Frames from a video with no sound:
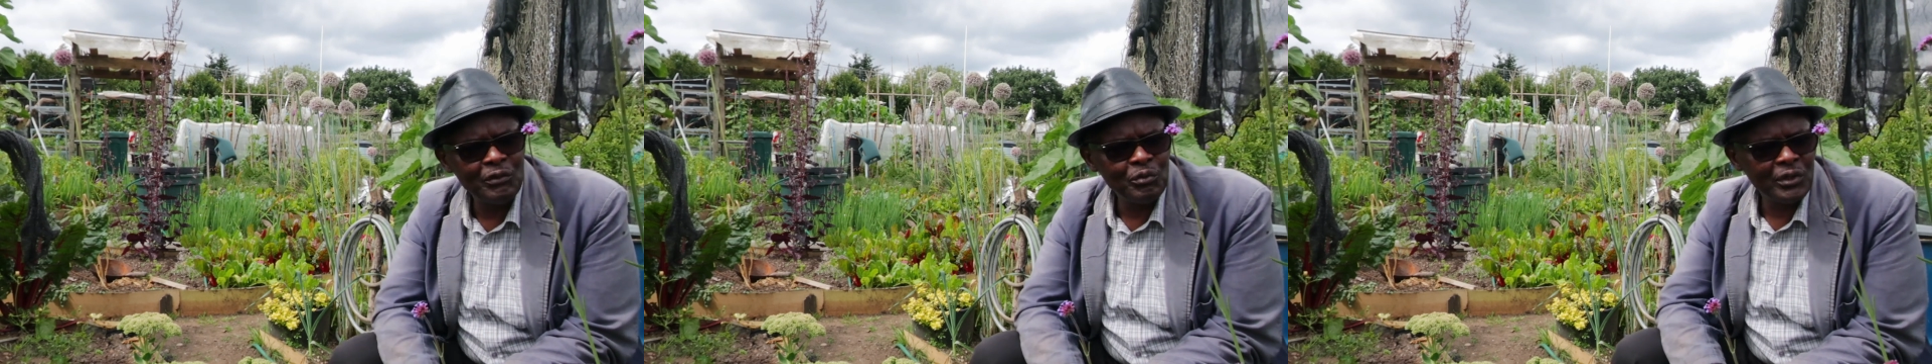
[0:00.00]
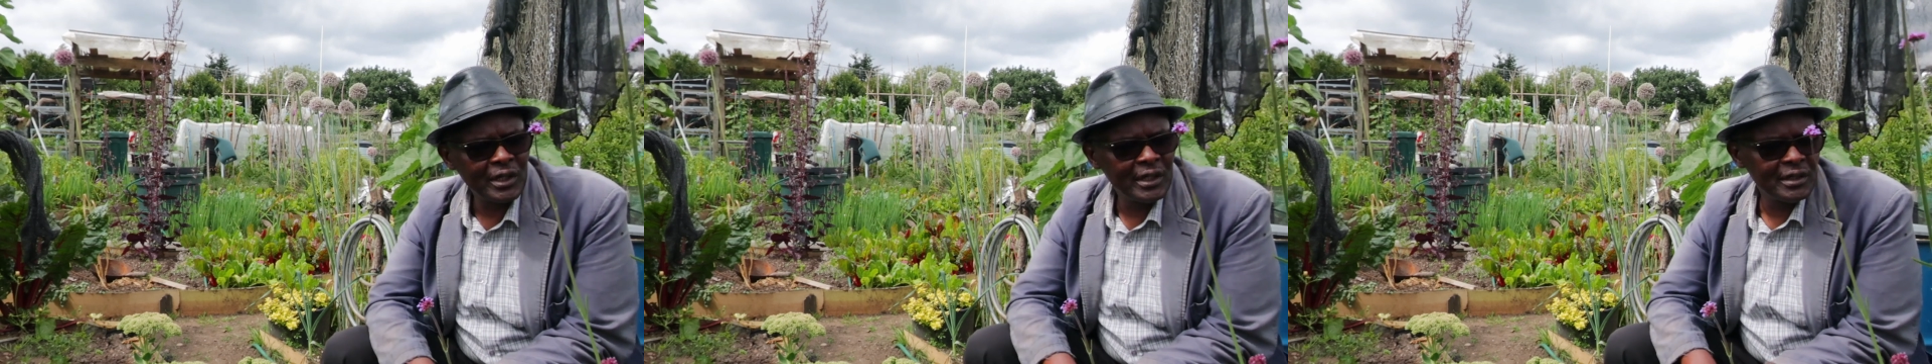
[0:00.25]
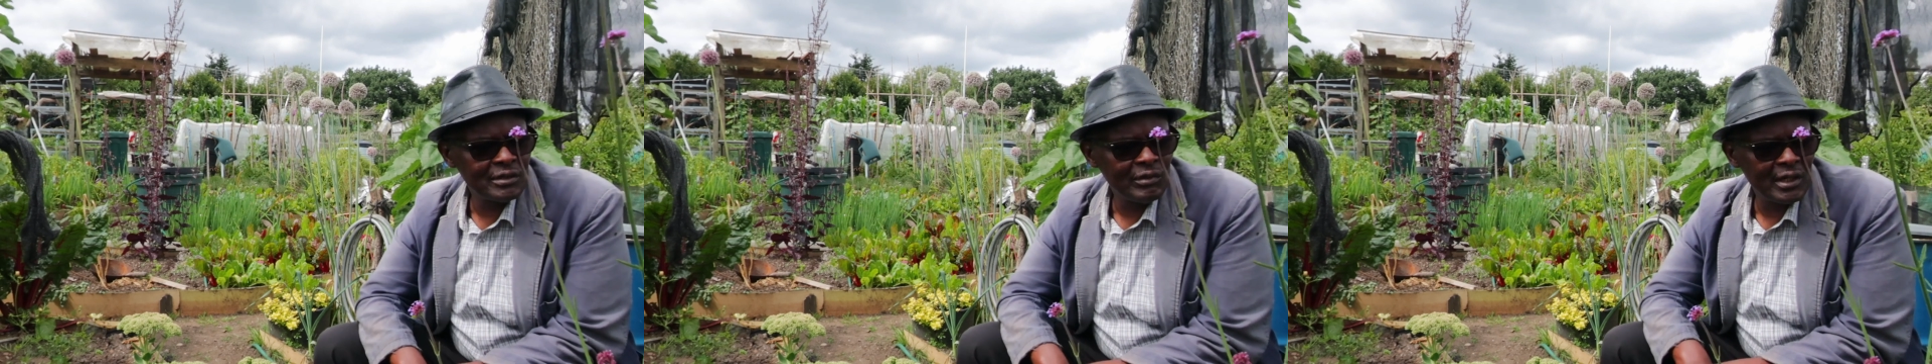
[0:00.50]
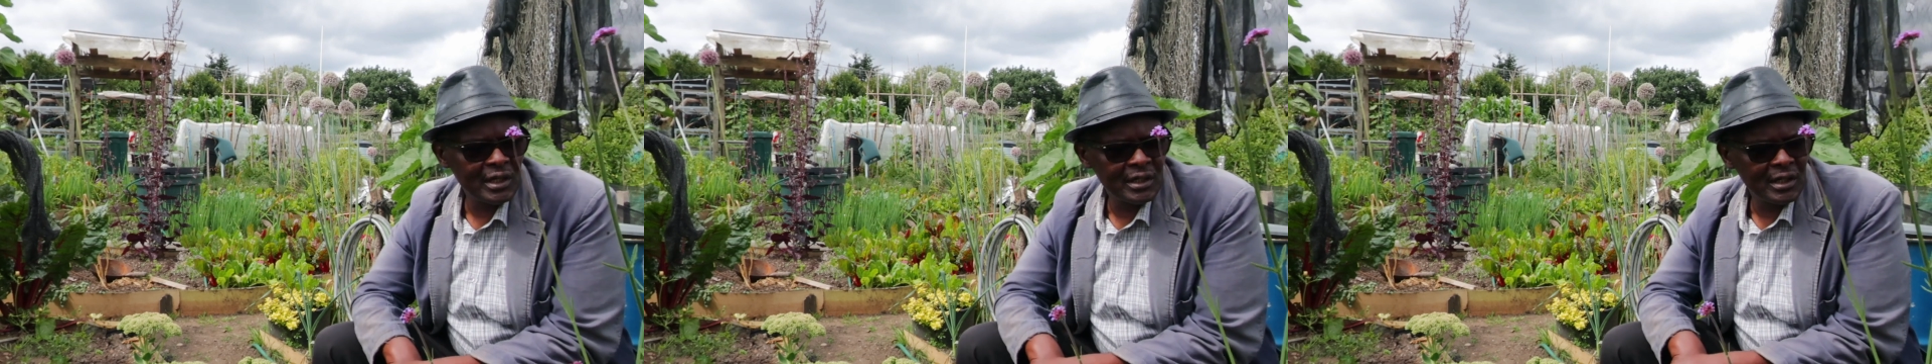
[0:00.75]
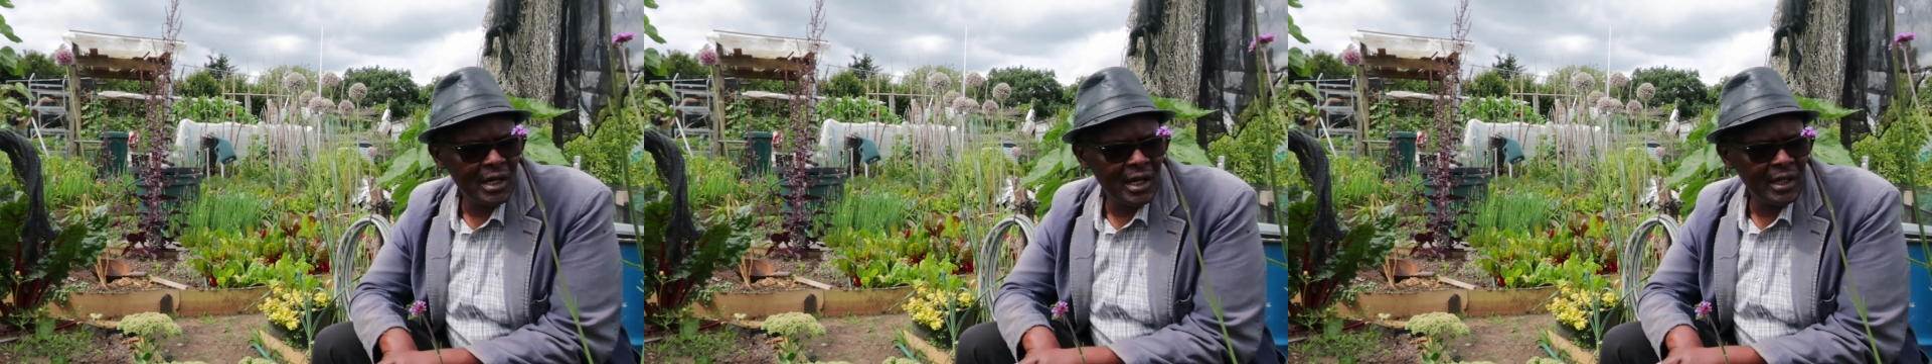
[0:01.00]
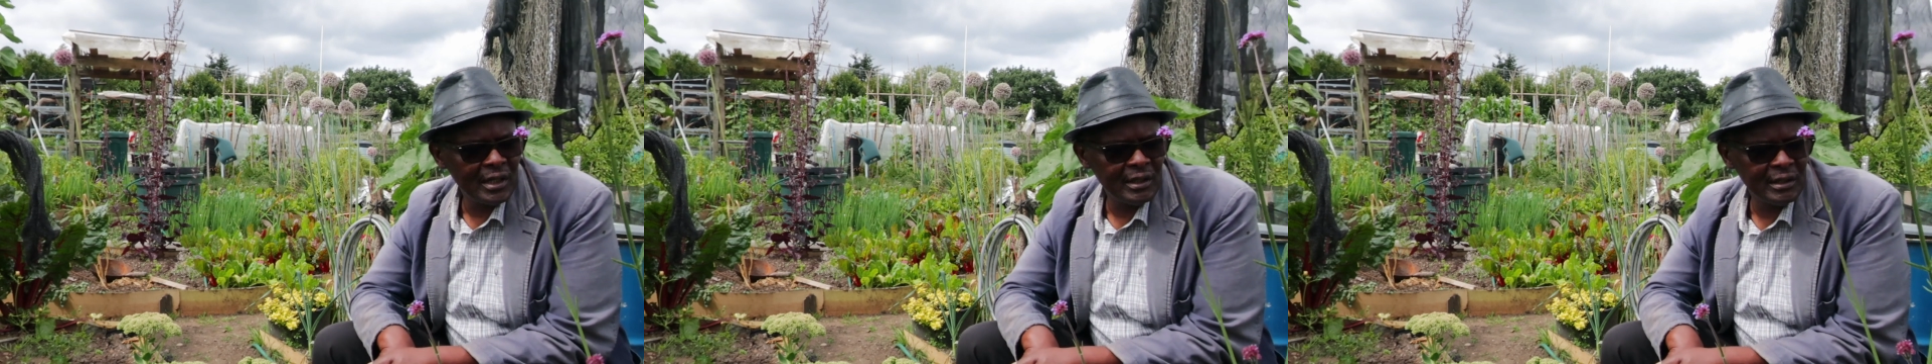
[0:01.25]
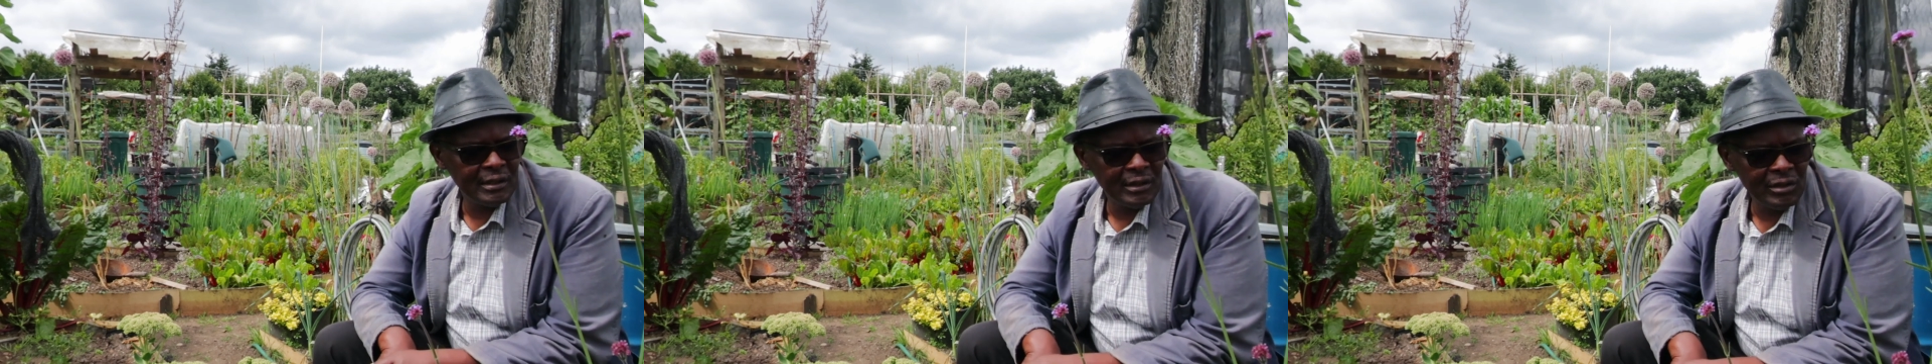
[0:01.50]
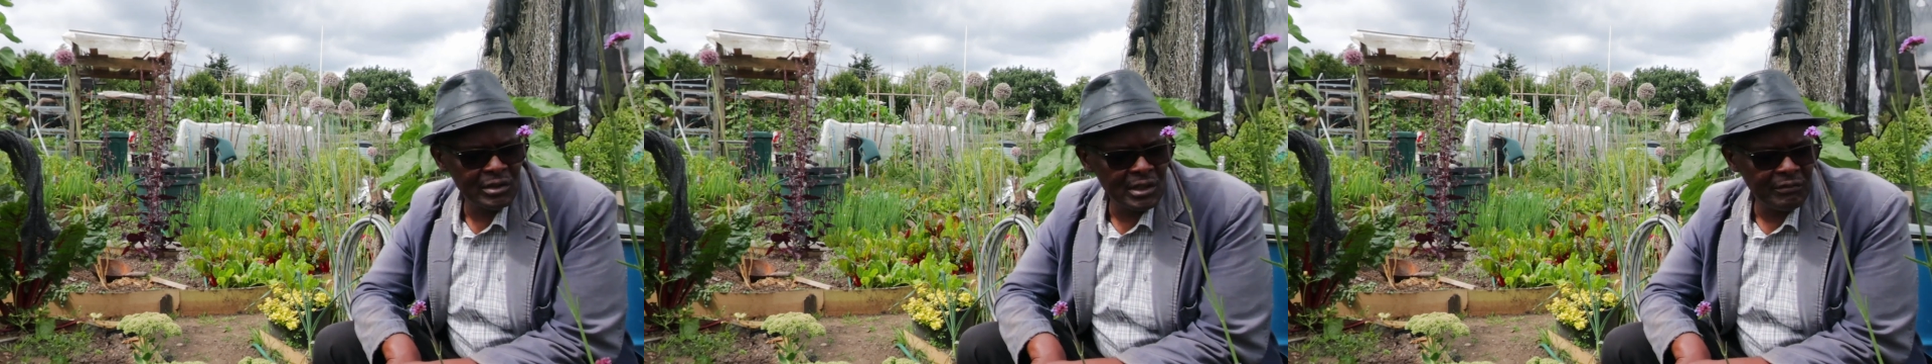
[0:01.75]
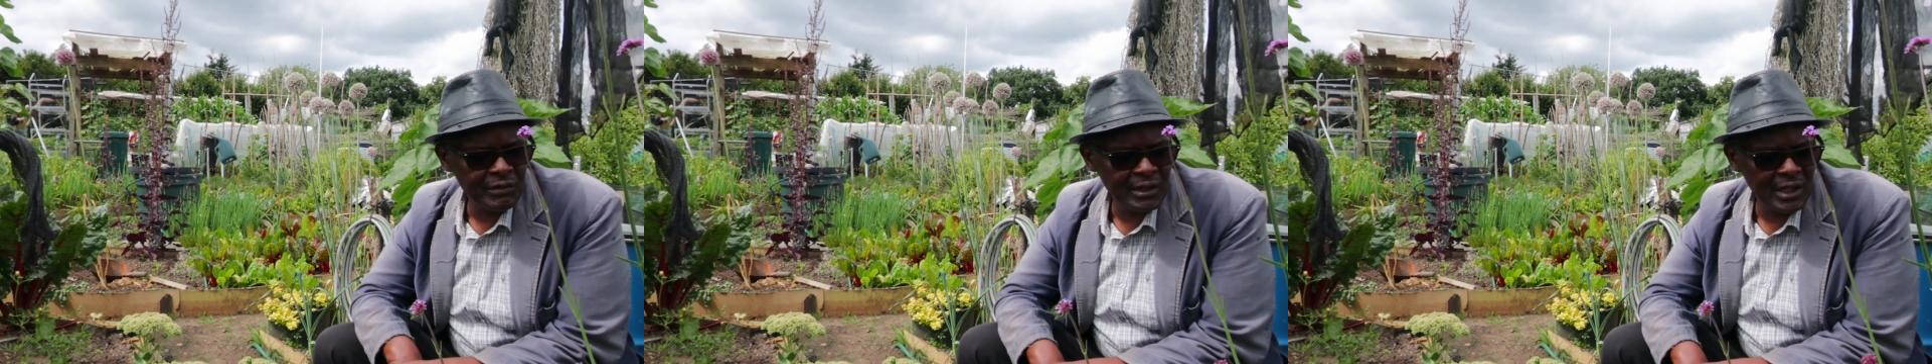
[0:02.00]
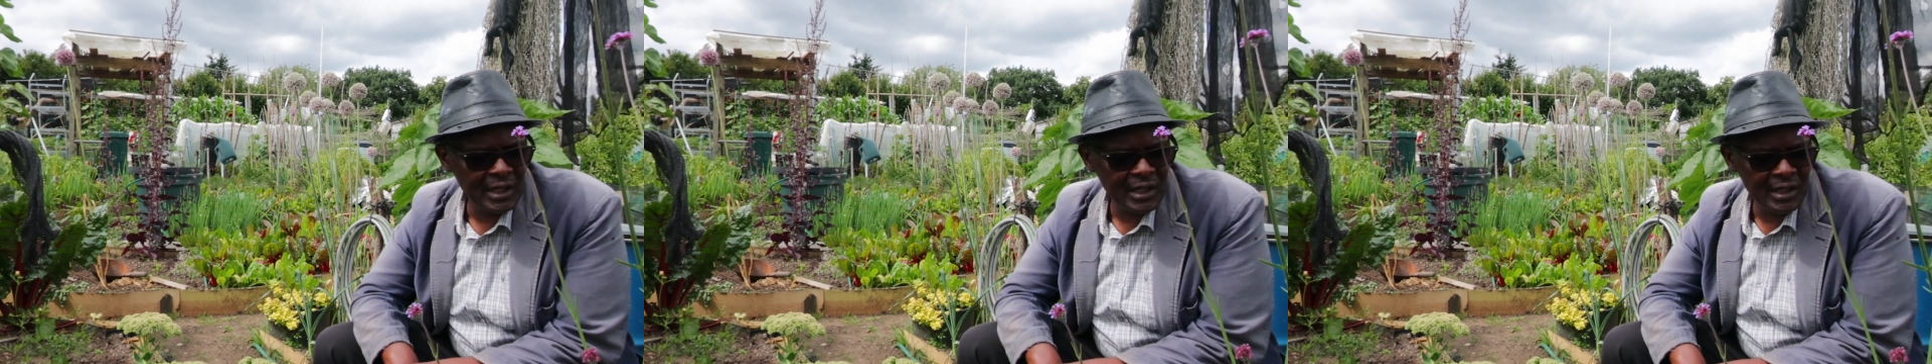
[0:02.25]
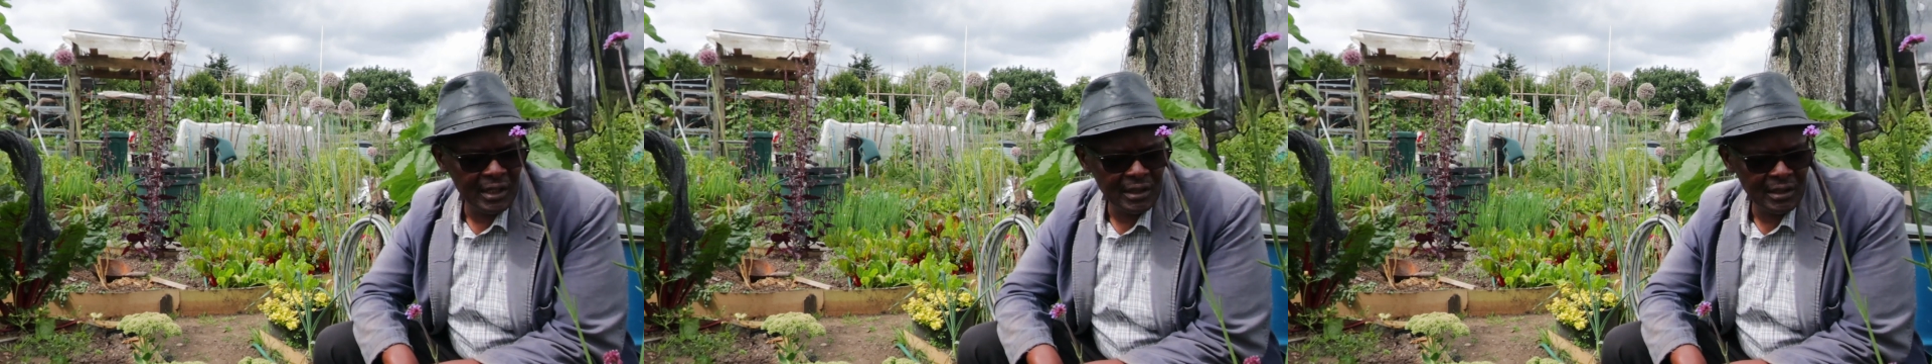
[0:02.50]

working as well. I use it for thinking,